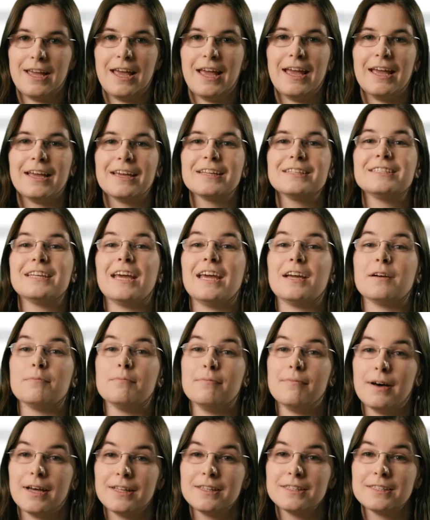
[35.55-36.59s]
It can take
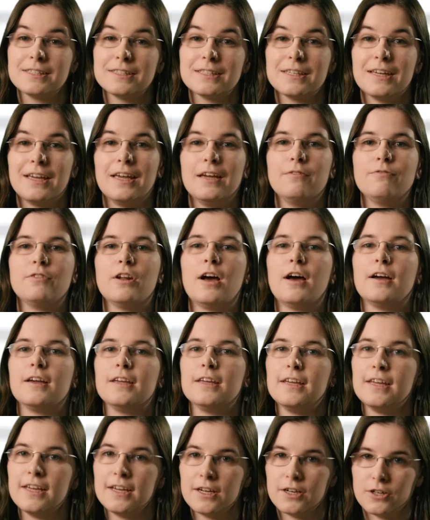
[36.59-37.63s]
months, if not
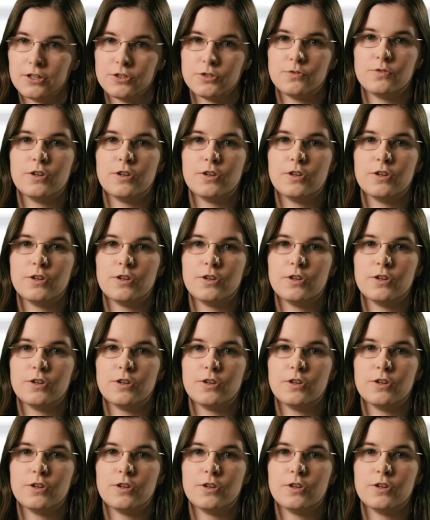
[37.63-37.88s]
years,